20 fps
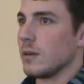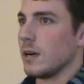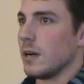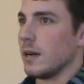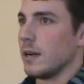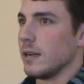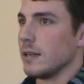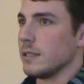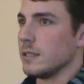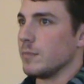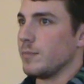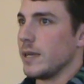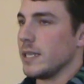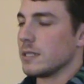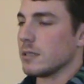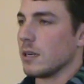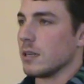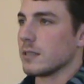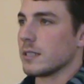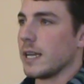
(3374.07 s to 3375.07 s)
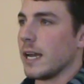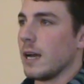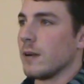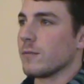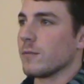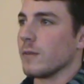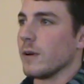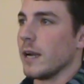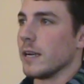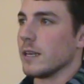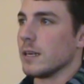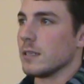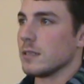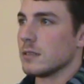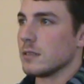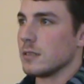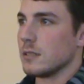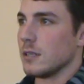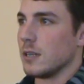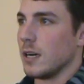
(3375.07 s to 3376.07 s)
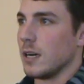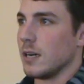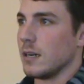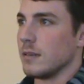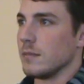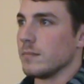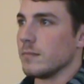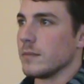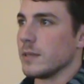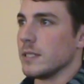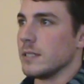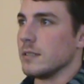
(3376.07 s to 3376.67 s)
uh a base called Cafferata, um,